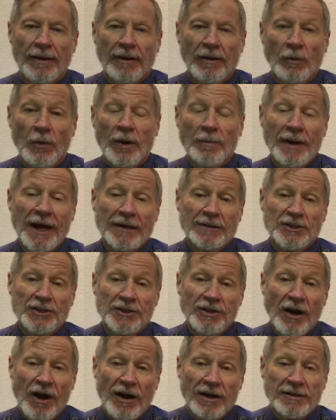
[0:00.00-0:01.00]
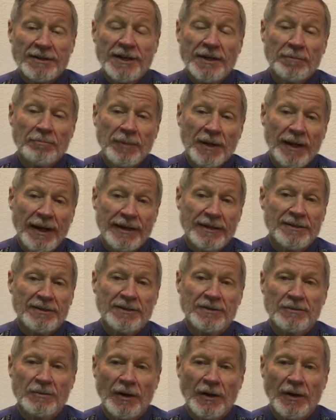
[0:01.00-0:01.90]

What about stock templates?